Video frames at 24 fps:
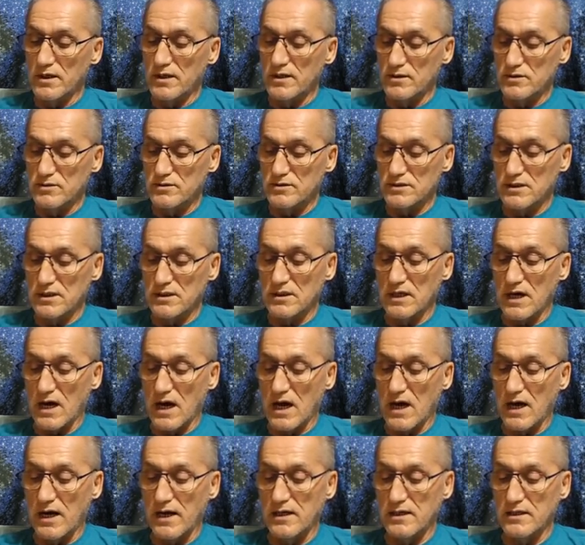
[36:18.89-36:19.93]
by the
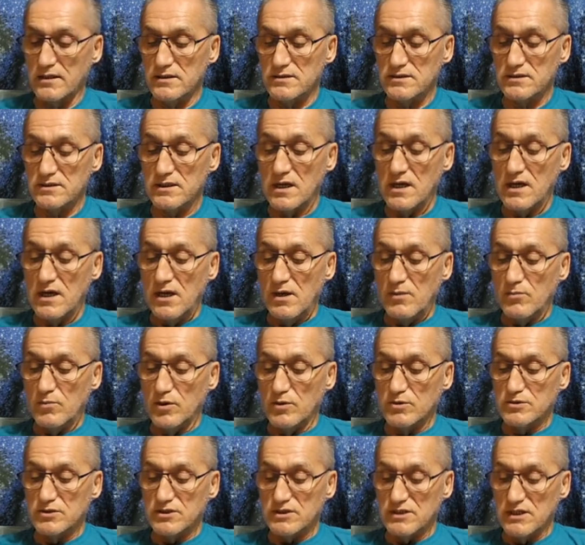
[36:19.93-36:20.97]
Brotherhood of the
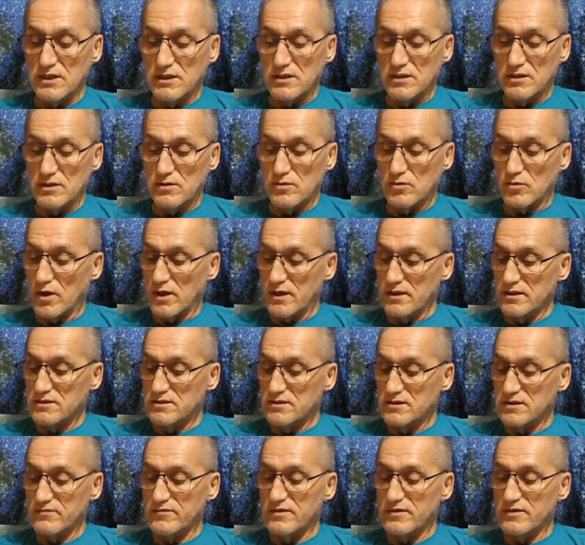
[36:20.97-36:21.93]
Royal Teton,